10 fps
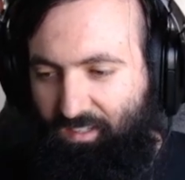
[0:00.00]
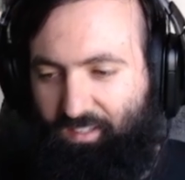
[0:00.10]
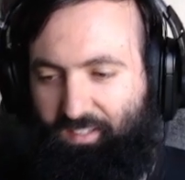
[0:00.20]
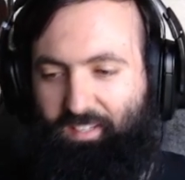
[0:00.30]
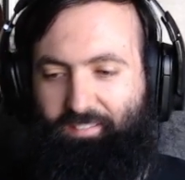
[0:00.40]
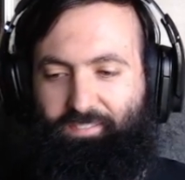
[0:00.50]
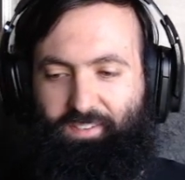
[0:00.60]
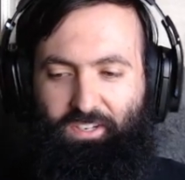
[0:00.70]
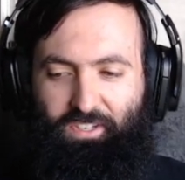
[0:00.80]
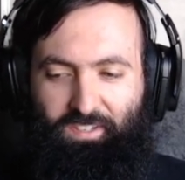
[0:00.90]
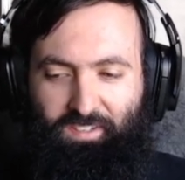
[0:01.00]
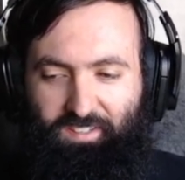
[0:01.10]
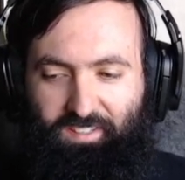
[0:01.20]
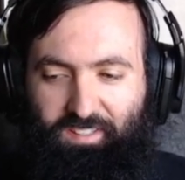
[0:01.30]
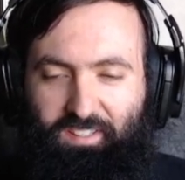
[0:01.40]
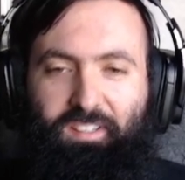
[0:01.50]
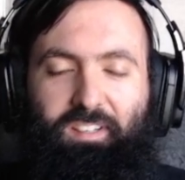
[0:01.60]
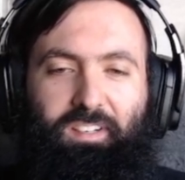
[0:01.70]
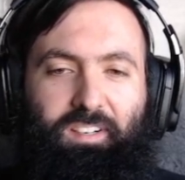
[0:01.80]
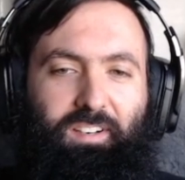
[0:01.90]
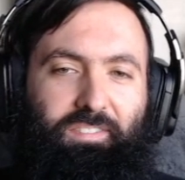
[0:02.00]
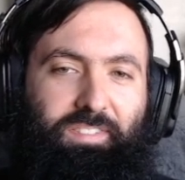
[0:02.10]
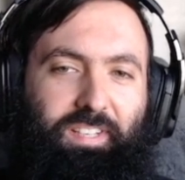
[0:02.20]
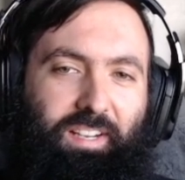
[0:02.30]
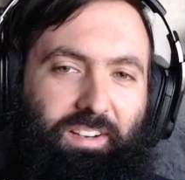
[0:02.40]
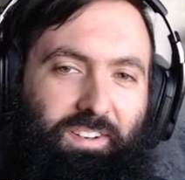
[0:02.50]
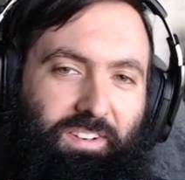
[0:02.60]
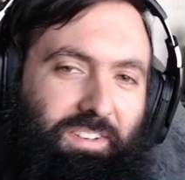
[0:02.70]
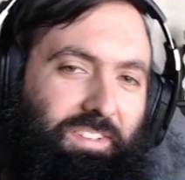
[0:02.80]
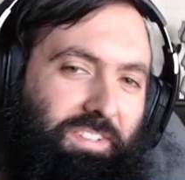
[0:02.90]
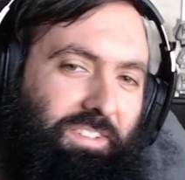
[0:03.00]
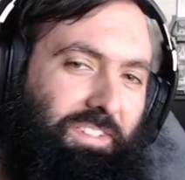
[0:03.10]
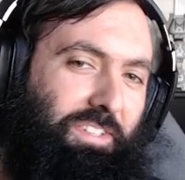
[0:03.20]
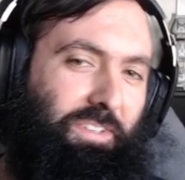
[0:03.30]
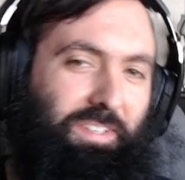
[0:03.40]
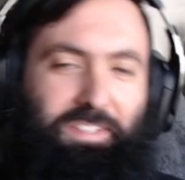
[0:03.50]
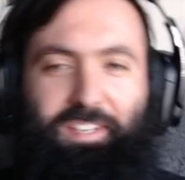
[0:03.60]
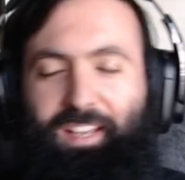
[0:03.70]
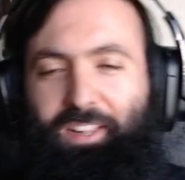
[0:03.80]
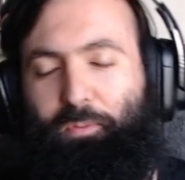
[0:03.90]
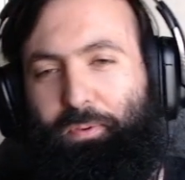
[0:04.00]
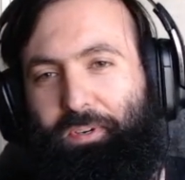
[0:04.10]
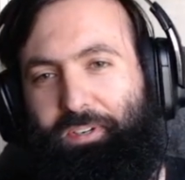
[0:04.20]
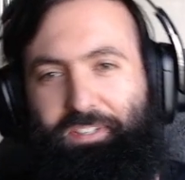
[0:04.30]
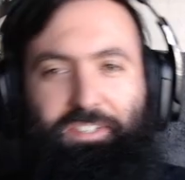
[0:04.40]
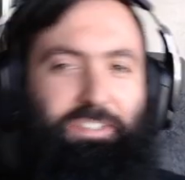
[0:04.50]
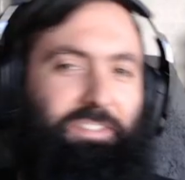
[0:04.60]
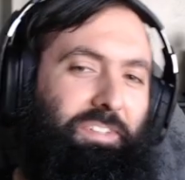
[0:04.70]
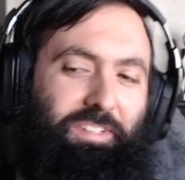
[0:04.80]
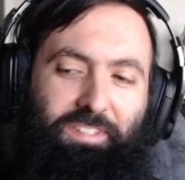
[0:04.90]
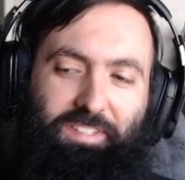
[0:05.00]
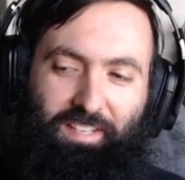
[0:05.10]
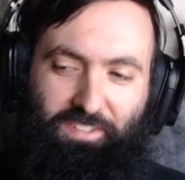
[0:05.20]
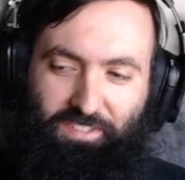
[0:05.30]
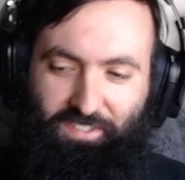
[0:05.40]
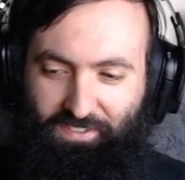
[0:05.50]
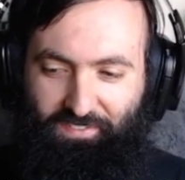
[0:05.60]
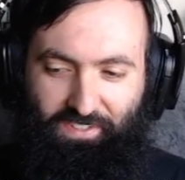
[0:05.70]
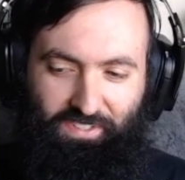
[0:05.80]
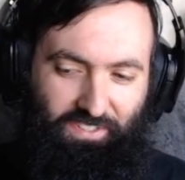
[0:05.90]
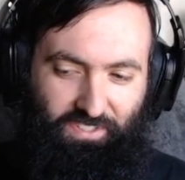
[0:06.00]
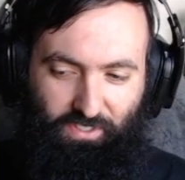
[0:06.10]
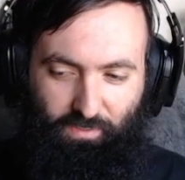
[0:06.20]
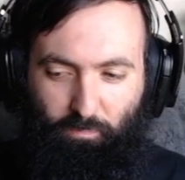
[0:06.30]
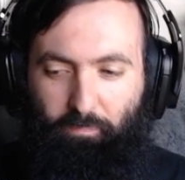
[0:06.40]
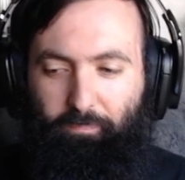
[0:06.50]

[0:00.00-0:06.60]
It's a vision of terror, so it's going to teleport us into the death zone very soon.